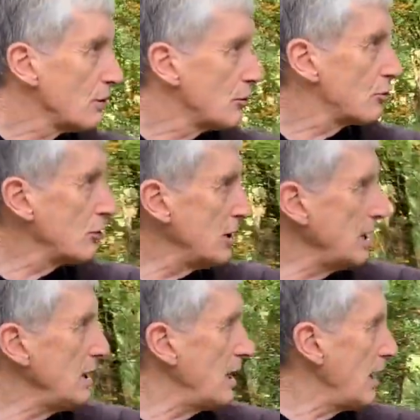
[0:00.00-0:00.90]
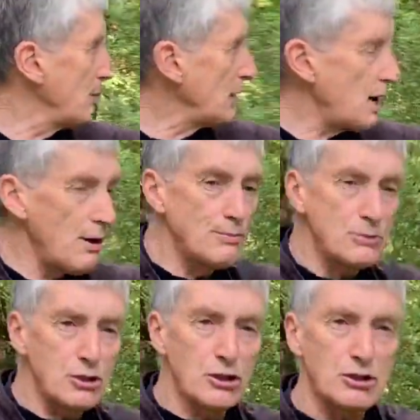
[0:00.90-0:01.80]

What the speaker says: the tree and we come to the